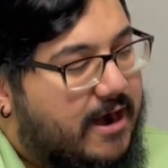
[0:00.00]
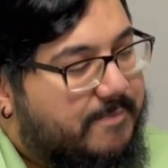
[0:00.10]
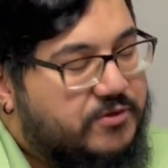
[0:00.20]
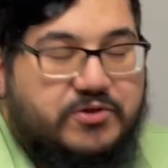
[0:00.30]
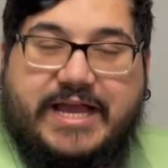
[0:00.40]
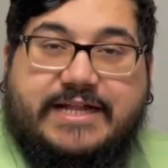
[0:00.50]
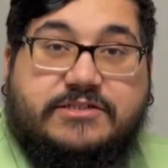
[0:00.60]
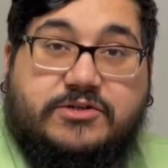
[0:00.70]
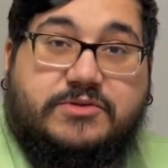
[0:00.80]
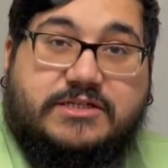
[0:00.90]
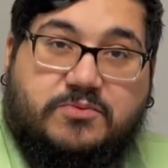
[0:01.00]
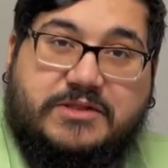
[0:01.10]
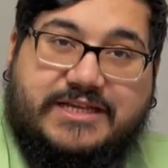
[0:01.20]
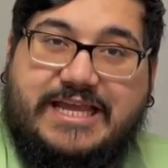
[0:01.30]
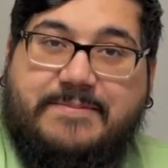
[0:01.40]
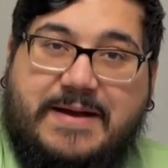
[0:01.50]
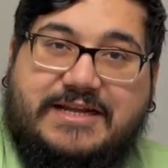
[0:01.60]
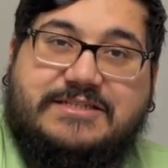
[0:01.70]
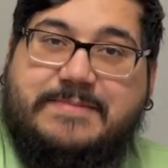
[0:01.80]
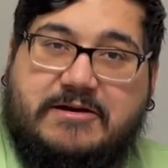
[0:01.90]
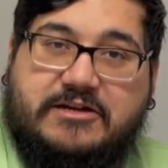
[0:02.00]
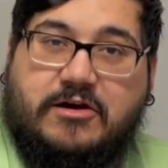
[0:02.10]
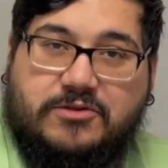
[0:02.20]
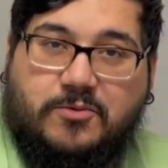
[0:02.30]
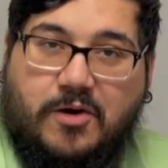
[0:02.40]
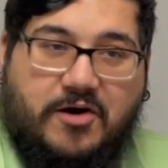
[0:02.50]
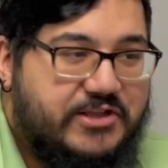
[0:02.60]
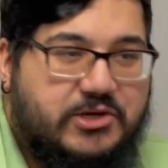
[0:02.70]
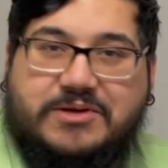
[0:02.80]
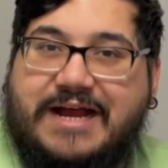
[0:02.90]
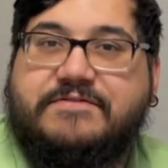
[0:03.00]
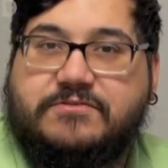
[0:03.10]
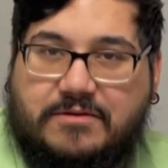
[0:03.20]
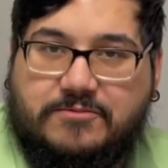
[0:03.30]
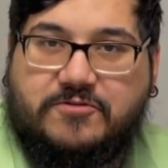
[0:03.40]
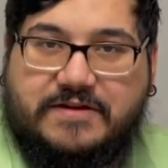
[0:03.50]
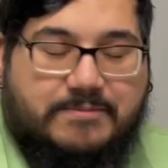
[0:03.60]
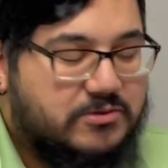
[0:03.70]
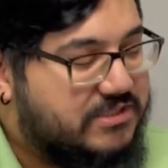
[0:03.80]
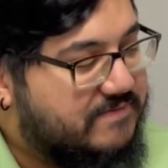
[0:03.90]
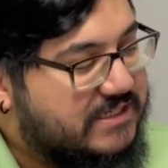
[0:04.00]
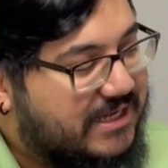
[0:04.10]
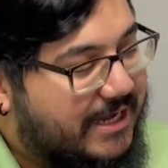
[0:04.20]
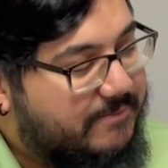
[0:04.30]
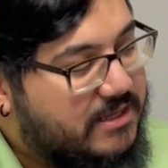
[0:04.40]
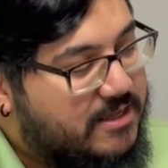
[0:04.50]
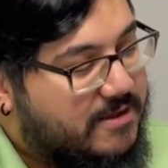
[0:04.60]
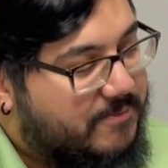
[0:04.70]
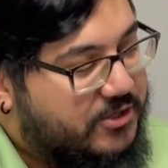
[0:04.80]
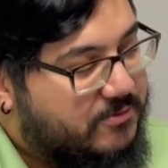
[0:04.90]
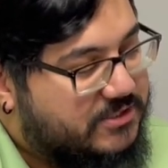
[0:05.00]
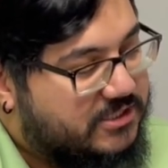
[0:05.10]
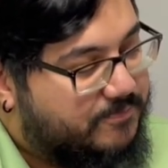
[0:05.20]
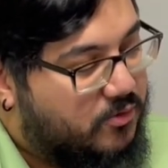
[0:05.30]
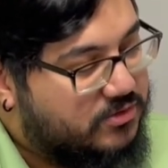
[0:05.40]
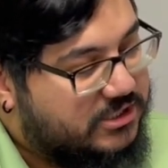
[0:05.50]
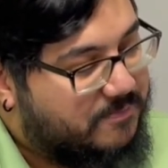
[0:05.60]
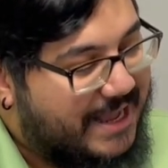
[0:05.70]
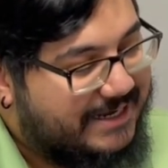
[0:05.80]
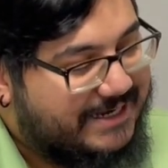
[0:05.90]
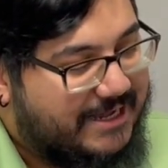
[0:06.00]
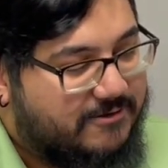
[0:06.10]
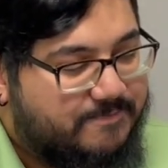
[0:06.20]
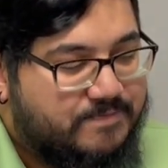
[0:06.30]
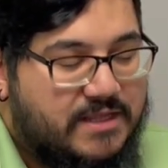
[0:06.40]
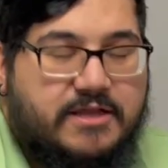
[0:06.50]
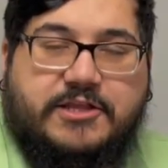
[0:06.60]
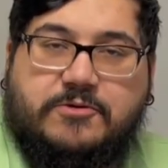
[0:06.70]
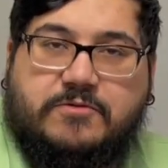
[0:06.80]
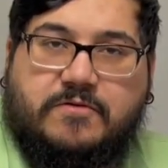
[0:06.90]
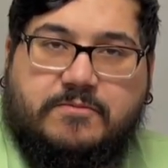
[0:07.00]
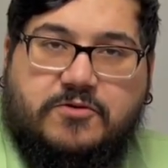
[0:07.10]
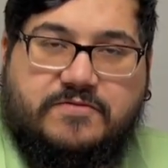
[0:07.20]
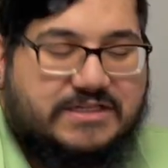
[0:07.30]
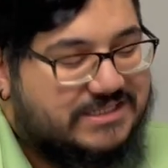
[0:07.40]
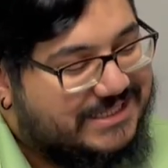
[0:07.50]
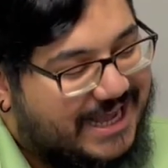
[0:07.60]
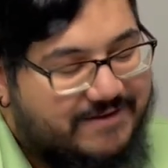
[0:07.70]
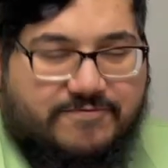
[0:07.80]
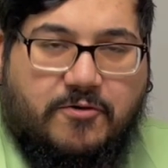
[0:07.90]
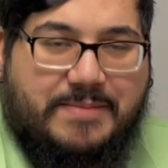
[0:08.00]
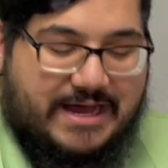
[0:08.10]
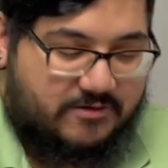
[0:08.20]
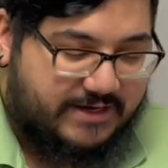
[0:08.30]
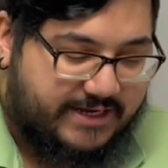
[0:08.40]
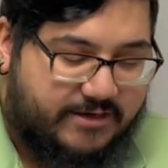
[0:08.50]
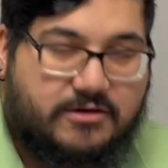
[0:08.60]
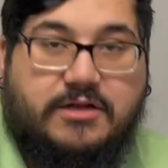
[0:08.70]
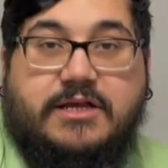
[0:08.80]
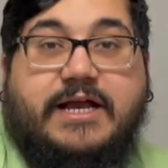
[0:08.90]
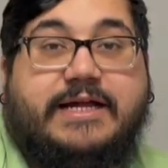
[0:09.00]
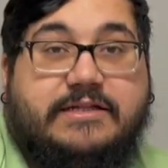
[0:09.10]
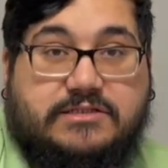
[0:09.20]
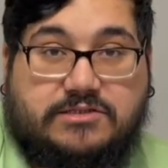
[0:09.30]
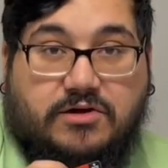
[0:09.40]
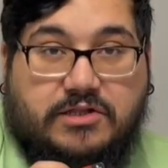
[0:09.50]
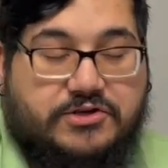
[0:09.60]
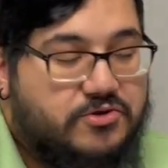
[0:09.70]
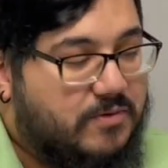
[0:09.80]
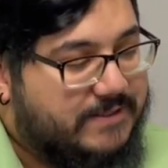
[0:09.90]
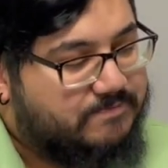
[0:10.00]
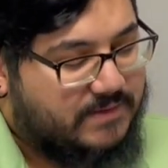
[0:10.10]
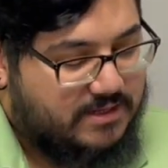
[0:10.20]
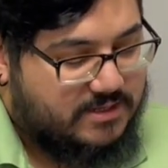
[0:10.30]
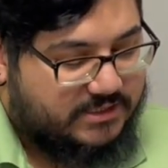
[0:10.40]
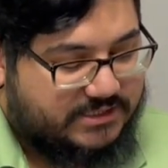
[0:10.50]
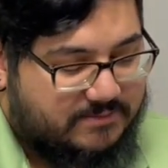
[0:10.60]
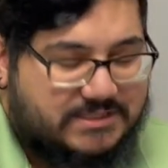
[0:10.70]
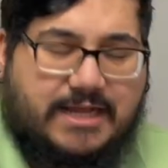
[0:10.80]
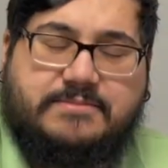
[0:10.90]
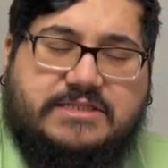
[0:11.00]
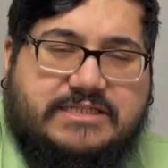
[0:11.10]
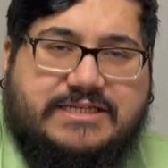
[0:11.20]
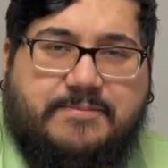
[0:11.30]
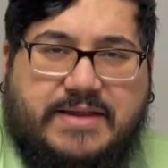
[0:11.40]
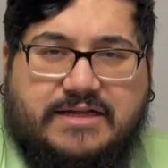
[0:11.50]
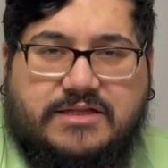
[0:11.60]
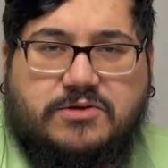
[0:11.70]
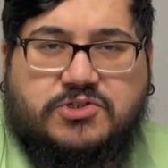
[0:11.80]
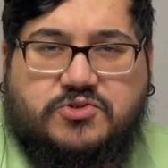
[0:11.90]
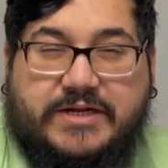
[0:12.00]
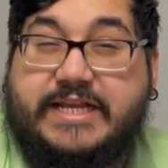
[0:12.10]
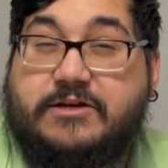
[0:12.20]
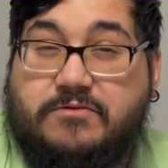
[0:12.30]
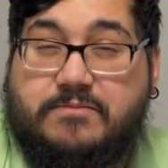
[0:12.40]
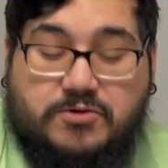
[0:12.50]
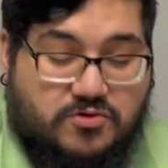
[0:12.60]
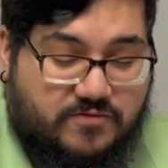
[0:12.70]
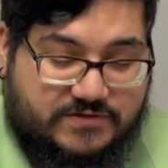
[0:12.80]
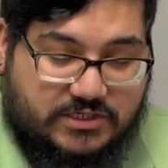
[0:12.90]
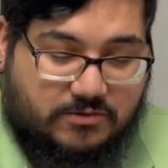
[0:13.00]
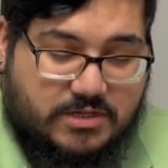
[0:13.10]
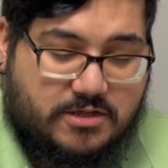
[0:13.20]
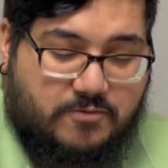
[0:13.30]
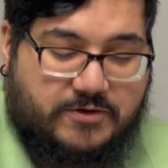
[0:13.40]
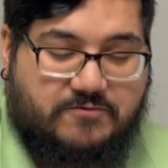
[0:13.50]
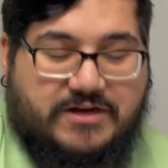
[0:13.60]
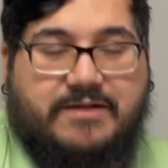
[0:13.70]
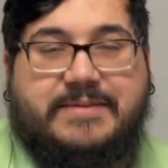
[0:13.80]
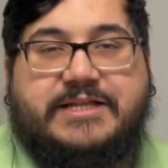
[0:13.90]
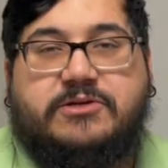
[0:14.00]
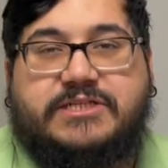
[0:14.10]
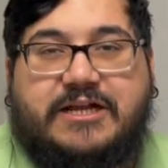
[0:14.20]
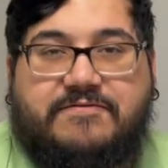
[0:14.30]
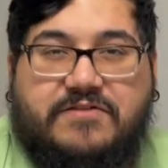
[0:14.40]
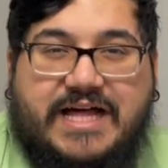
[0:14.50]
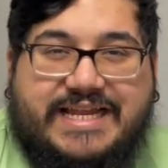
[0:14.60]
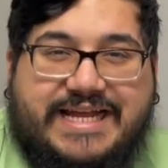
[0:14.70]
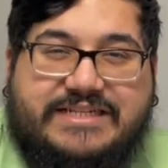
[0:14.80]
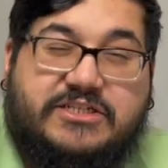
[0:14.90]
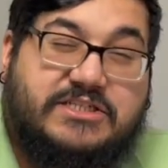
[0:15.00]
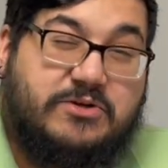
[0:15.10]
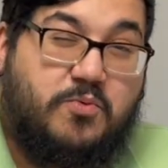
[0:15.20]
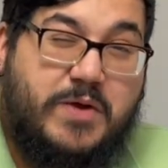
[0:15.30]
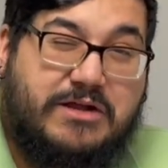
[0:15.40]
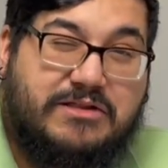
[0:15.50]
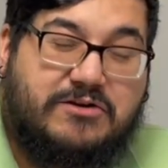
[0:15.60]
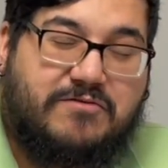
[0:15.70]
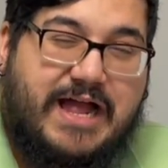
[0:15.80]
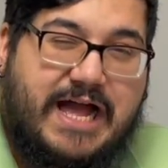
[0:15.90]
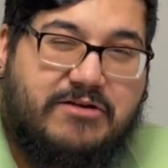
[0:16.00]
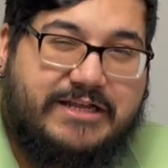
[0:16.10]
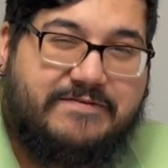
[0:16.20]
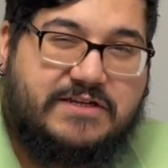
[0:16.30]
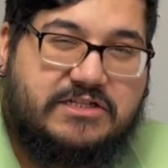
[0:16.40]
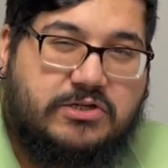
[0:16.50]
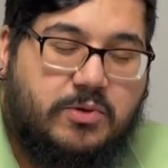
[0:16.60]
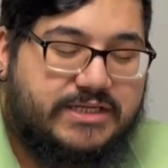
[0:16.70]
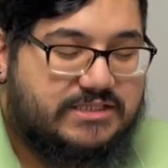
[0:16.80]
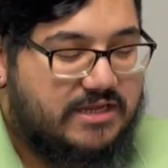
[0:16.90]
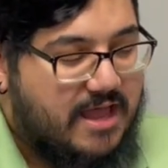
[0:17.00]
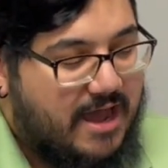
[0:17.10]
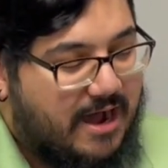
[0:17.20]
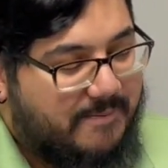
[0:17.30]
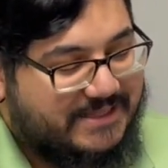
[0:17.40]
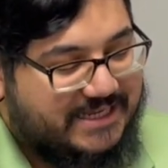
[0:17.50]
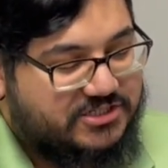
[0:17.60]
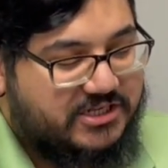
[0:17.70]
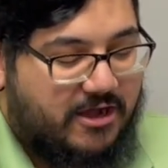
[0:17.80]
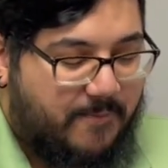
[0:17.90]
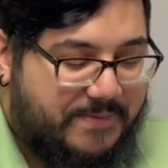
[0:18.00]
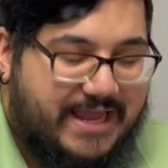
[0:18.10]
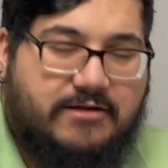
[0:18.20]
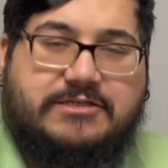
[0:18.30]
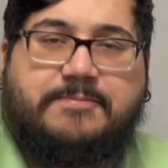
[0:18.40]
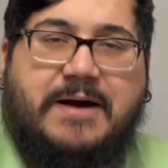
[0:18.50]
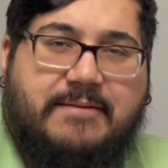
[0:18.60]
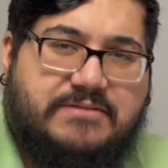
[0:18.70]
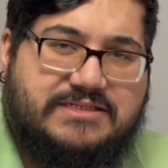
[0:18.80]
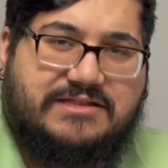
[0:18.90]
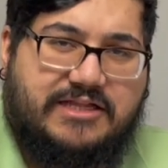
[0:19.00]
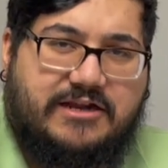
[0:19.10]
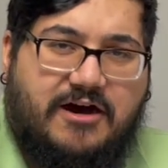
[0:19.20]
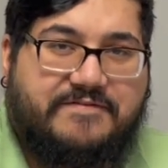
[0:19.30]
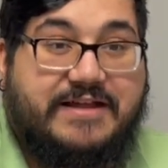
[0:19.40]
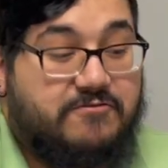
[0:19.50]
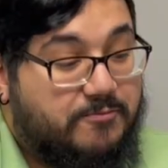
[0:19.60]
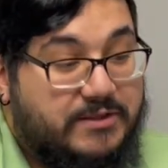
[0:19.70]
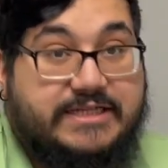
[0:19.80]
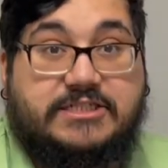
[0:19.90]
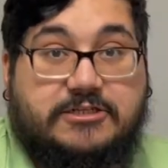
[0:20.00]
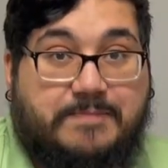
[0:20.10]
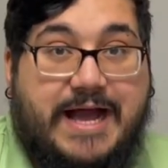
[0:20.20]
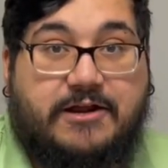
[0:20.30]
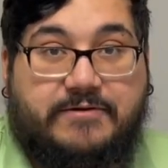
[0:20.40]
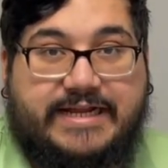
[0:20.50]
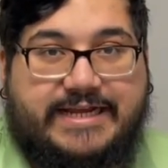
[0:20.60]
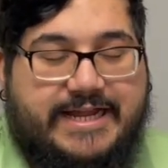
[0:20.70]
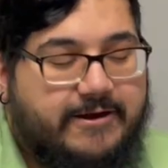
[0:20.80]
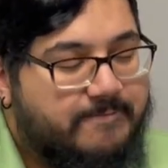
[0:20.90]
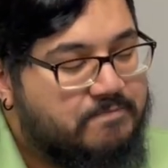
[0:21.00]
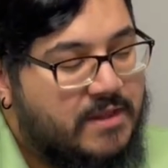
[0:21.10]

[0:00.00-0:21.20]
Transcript: You can do this when the keypad is mounted on the wall. You don't have to remove it most of the time, but you would just pull this pad down, you would remove this 9-volt battery here, and install a new one. Sometimes these can be a little tricky to remove, so we'd recommend using a flathead just to wiggle it around, give it a twist, and that should help you out to pop this lid off and replace this battery in here.